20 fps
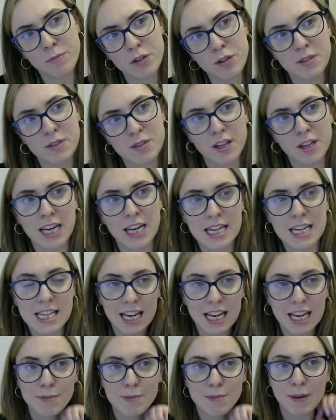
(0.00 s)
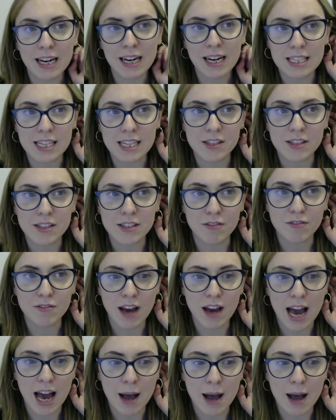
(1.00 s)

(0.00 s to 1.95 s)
she was looking into the experiences of